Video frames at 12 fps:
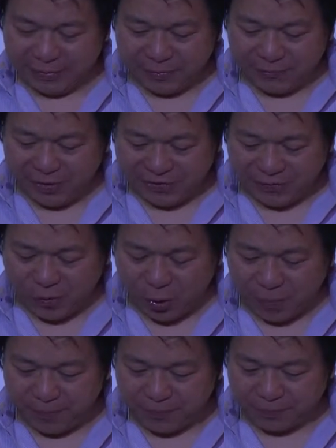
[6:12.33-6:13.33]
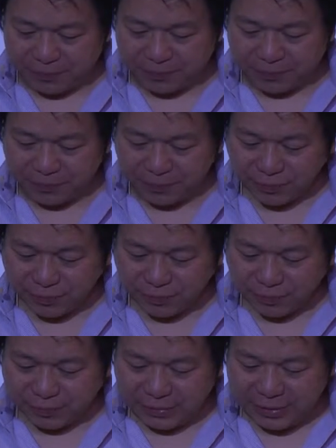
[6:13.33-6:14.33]
Verse 4.
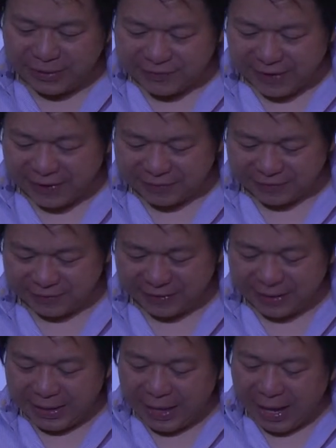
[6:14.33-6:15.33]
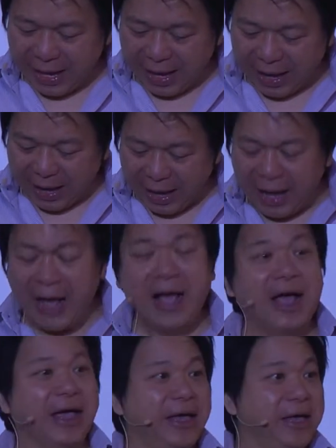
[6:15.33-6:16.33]
He says,
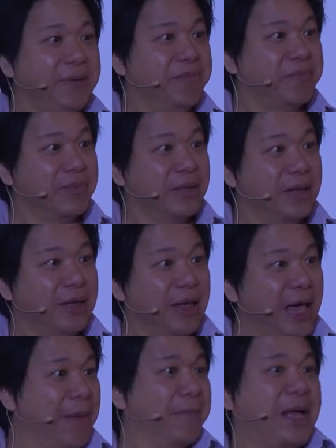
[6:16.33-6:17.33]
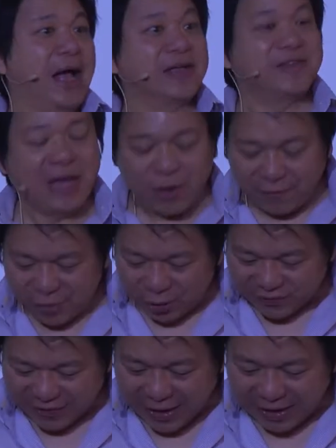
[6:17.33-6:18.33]
I am cast out of your
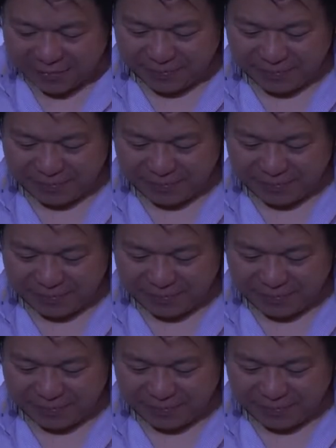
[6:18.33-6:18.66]
sight.